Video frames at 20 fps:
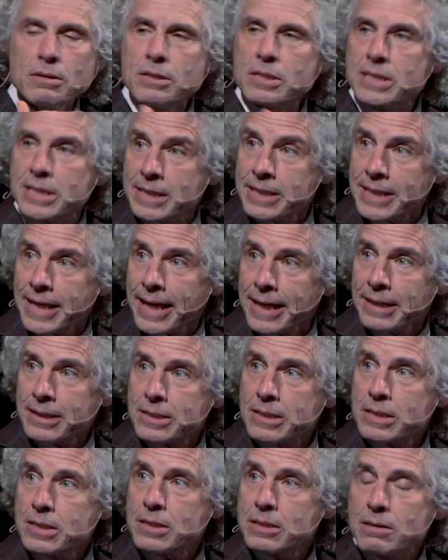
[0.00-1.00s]

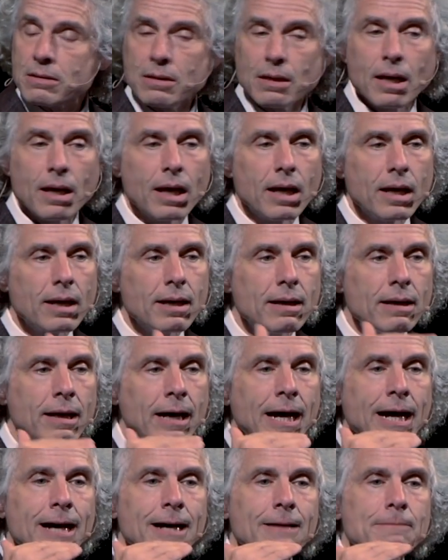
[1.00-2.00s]
Syntax,
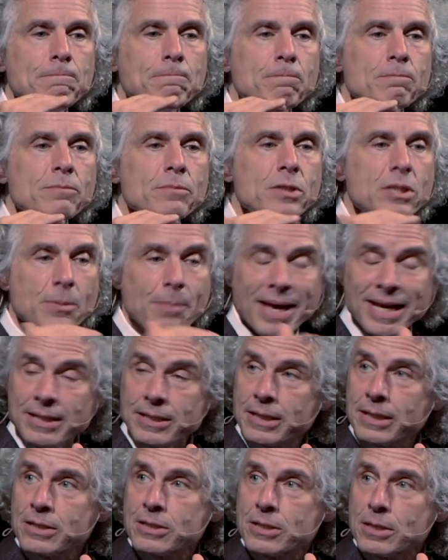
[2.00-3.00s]

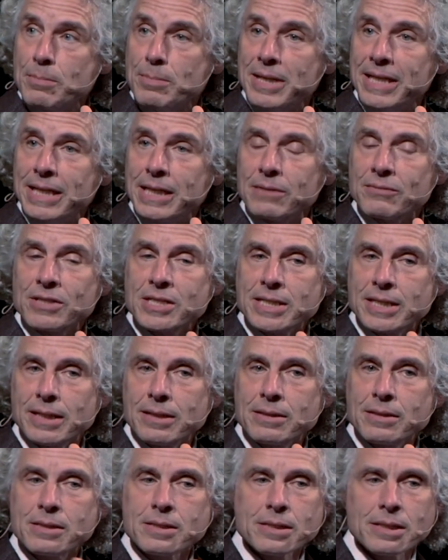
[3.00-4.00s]
semantics, the meaning of a
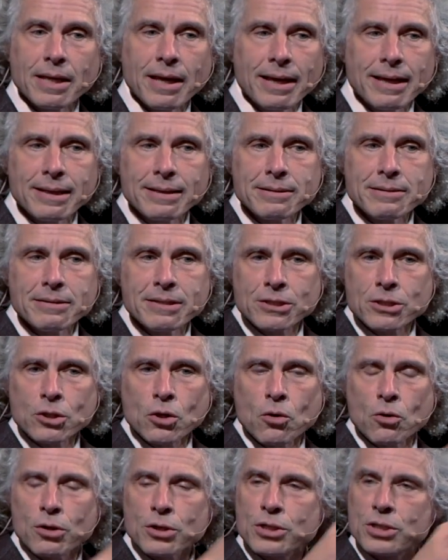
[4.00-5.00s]
sentence, and
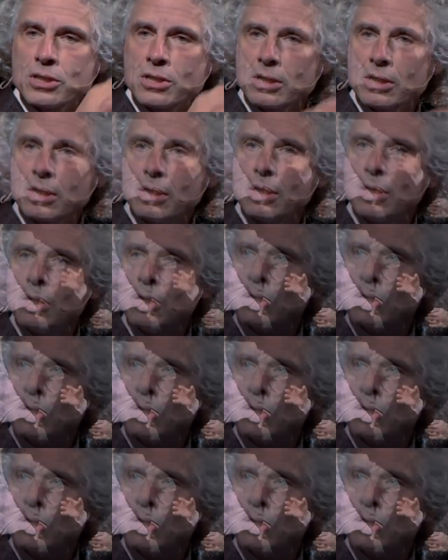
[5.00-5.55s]
discourse, the